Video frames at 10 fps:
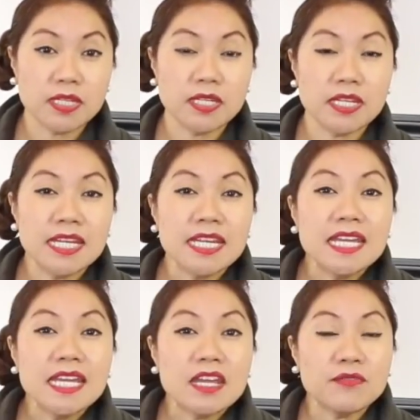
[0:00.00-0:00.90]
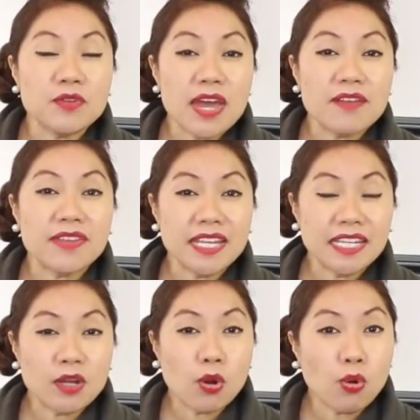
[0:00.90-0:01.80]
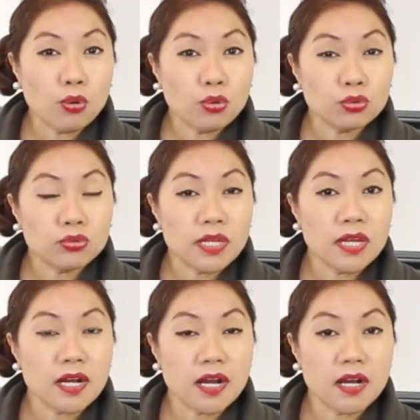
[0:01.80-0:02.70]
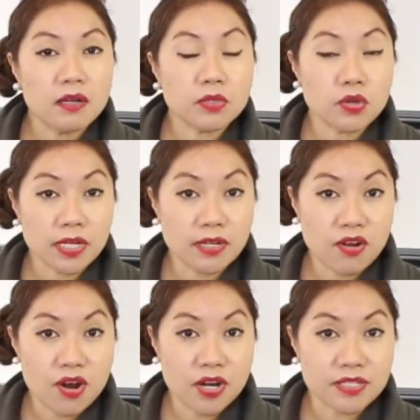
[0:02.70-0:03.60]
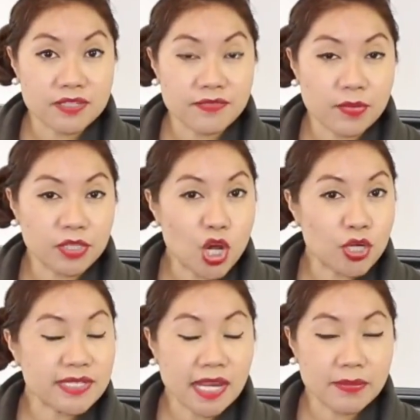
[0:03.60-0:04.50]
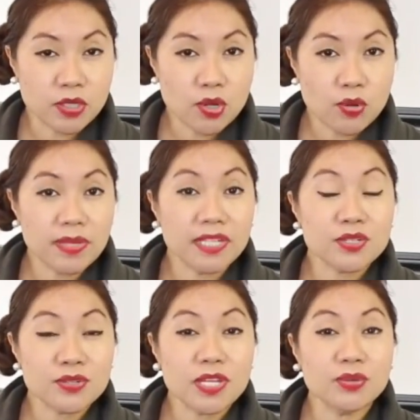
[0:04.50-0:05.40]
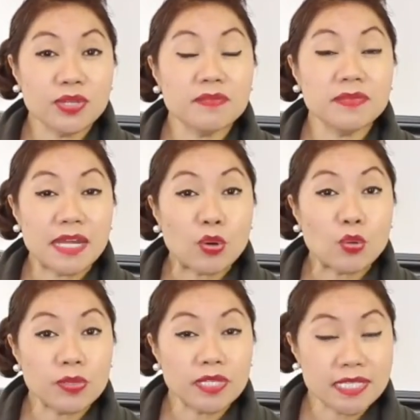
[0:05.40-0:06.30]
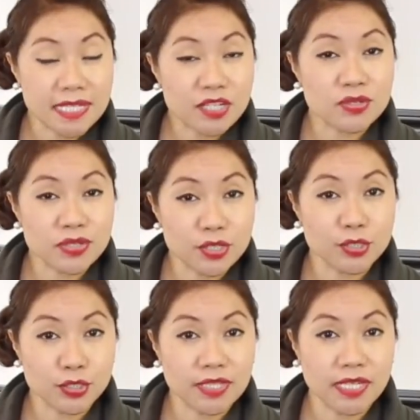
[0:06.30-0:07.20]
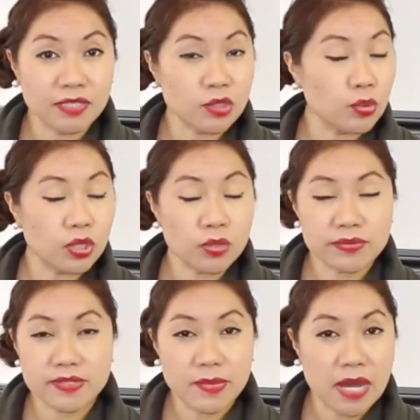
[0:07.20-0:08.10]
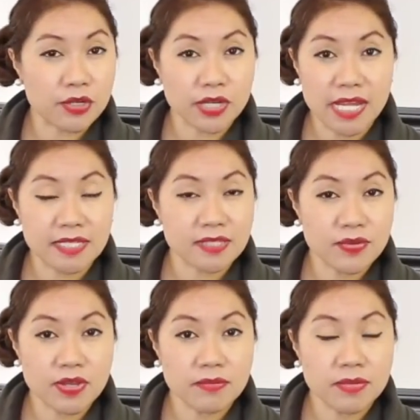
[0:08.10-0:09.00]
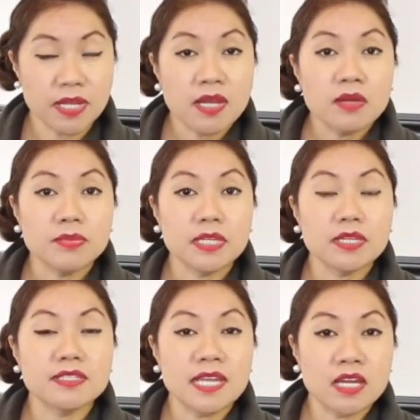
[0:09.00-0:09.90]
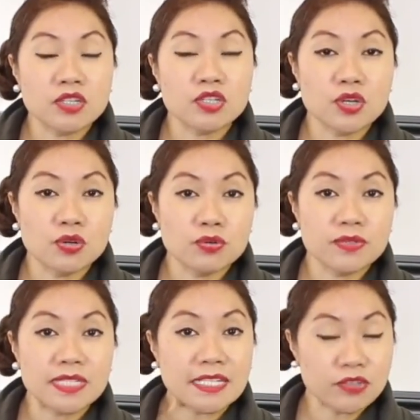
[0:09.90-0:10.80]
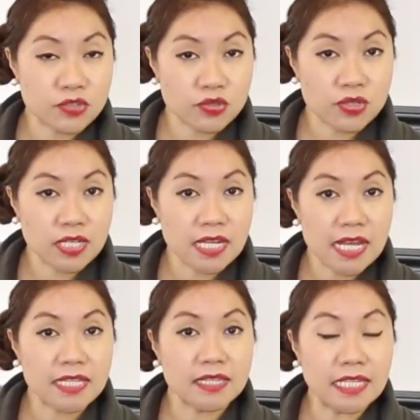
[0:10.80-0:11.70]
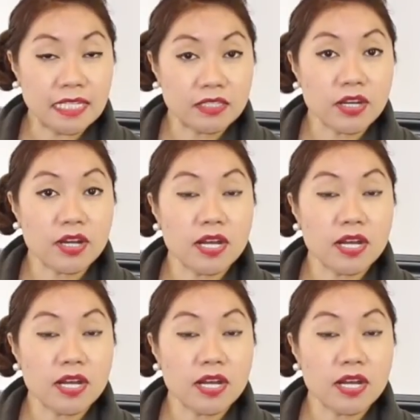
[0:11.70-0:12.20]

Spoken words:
be if you have any old credit cards from a long time ago, make sure that you keep that open. That's actually a good thing. Don't close them out or cancel them, because that shows history and length